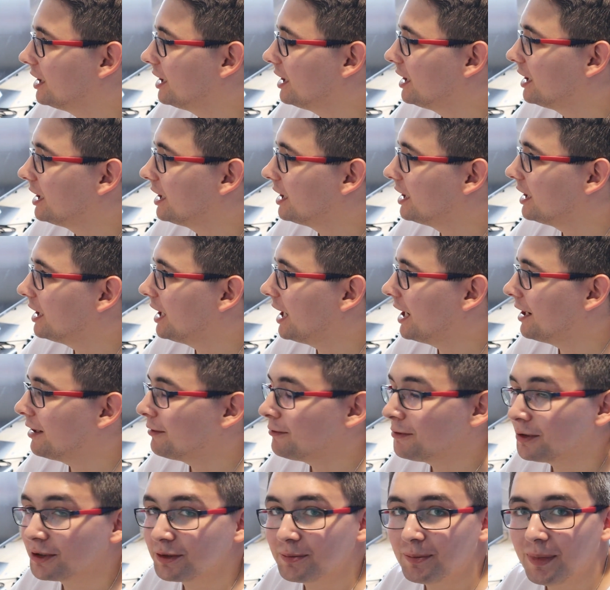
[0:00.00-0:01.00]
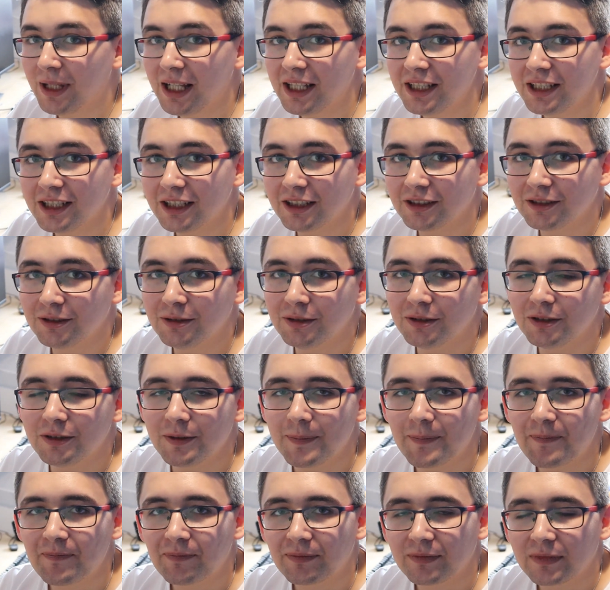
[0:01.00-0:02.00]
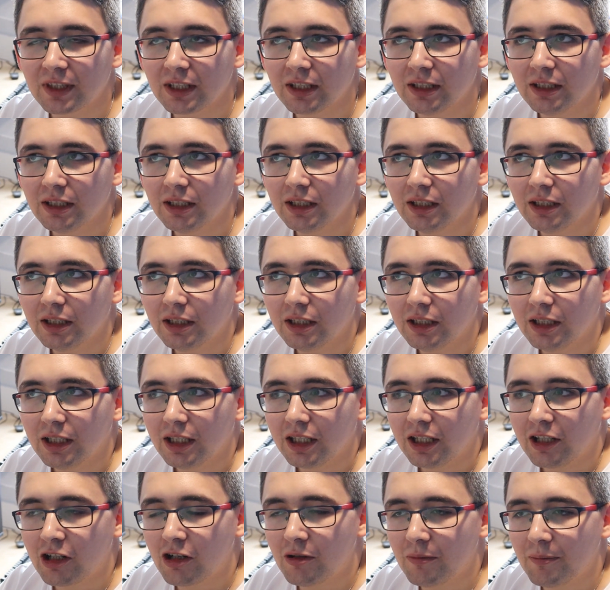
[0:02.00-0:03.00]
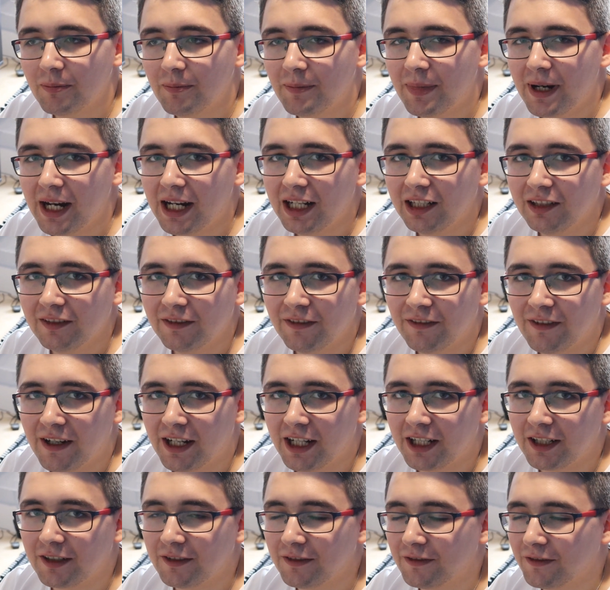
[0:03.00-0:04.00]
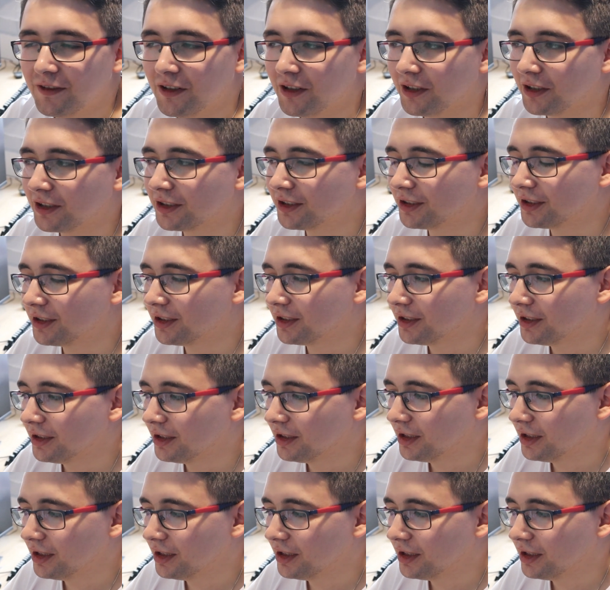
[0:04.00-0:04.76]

I was planning to compile Firefox